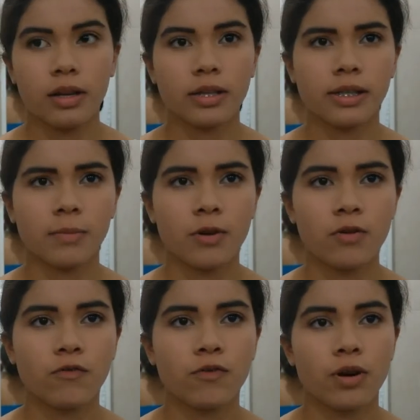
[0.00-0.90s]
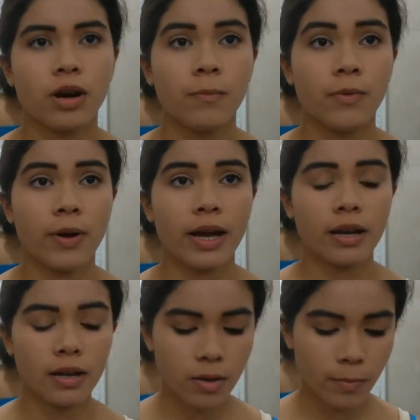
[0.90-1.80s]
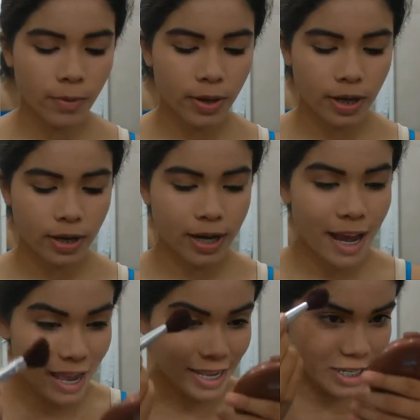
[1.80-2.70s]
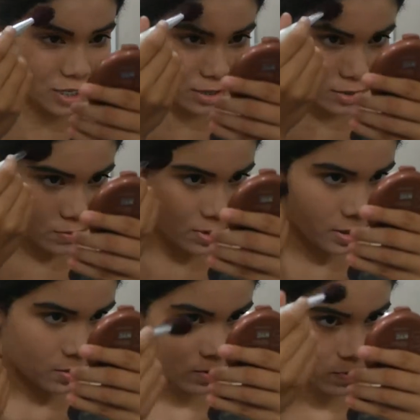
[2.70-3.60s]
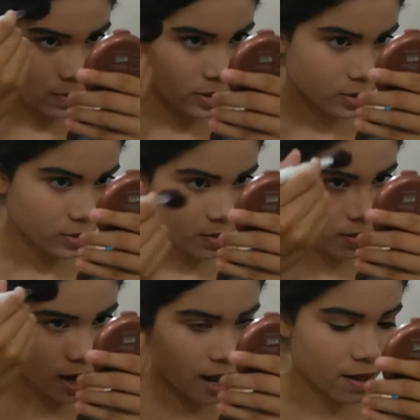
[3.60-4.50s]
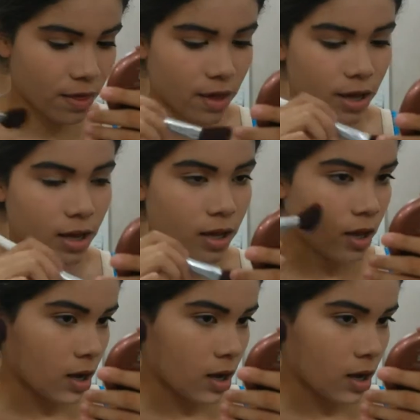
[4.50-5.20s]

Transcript: slimmer for Miranda, but she doesn't really use bronzer or anything.